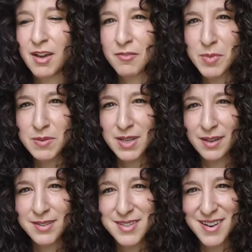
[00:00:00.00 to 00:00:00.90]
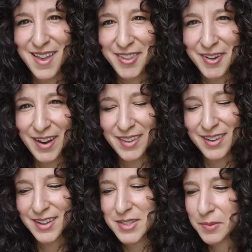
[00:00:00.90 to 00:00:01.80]
of musics together. I
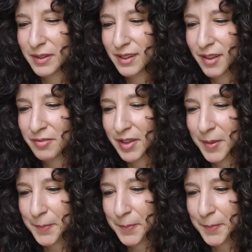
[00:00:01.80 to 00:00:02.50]
think it's really lovely.